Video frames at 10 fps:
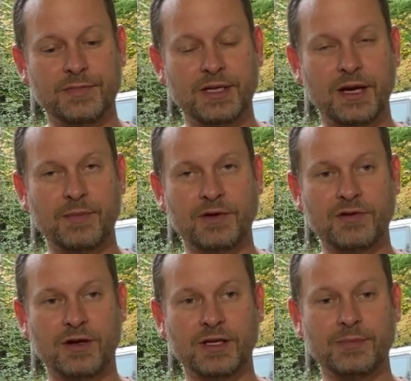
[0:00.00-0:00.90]
And I'm not
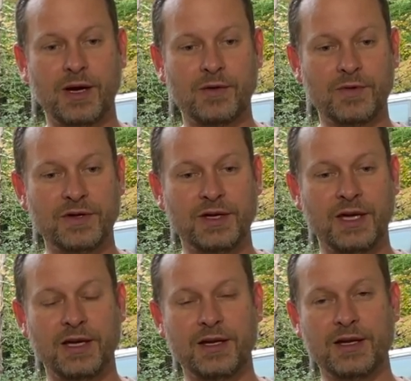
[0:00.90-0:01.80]
talking about where you
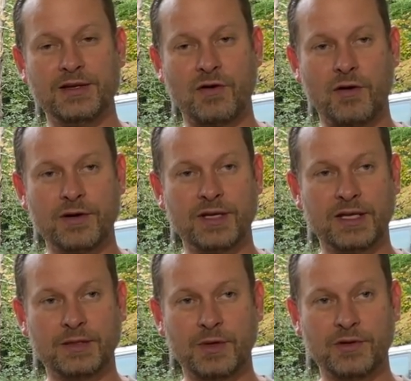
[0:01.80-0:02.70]
can't, it's hard to
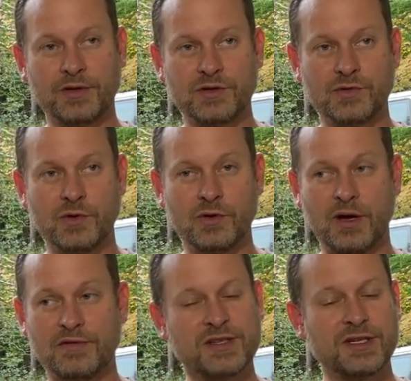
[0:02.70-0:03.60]
get them under control.
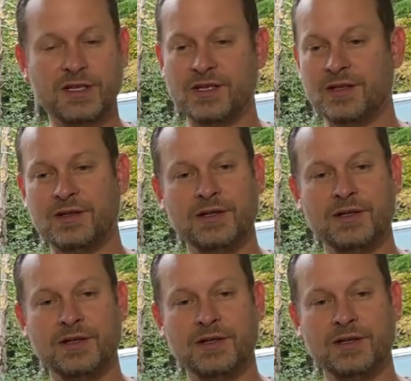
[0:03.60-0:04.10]
I've seen